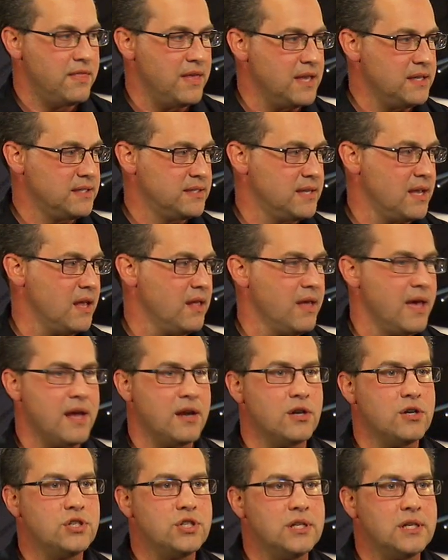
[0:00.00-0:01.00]
They sell
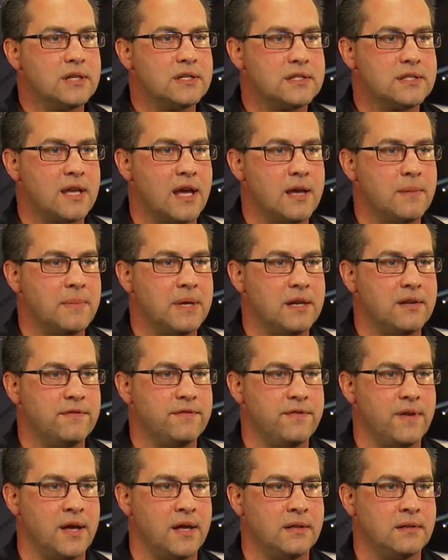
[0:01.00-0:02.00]
energy, excitement, and
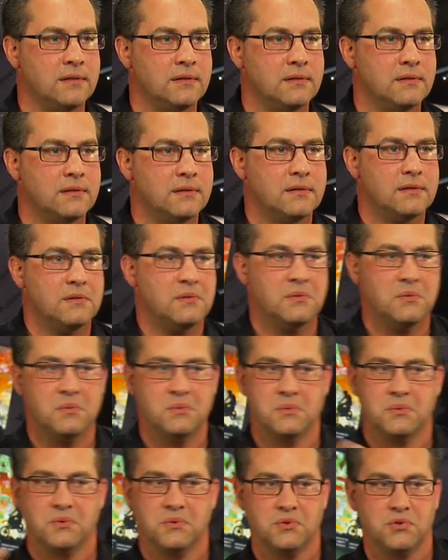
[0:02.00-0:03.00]
fun.
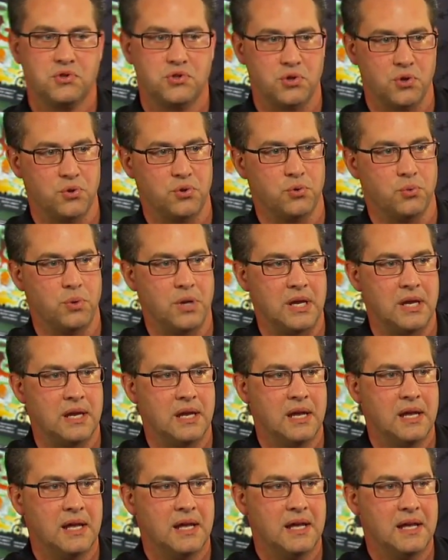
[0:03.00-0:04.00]
So do we.
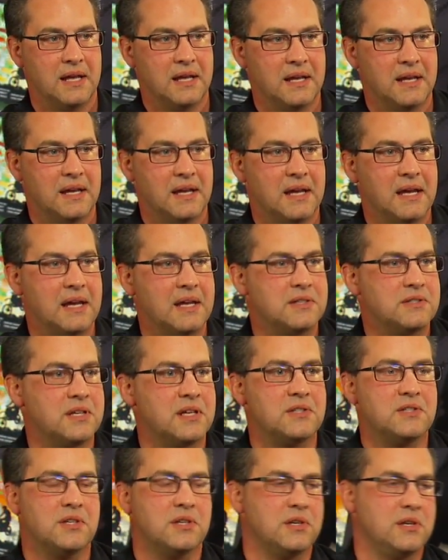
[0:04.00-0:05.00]
So it's a good match. It's,
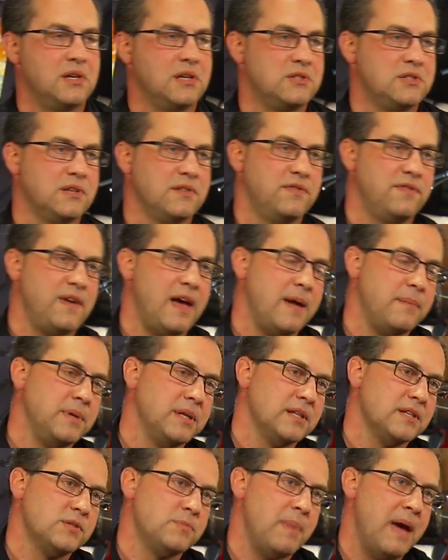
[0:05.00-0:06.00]
it's, a, it's a
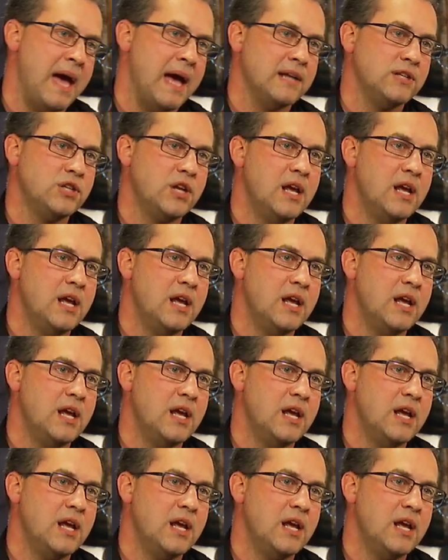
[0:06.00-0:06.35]
fabulous match.